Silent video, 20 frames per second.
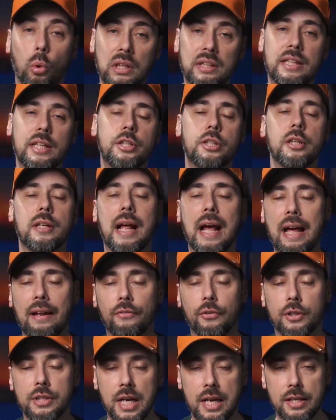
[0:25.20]
what they should
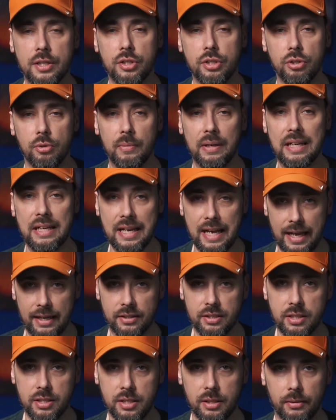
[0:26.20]
advertise to me
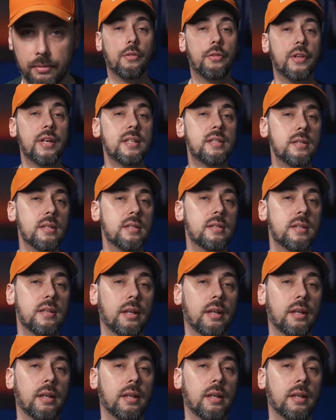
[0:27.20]
next. This is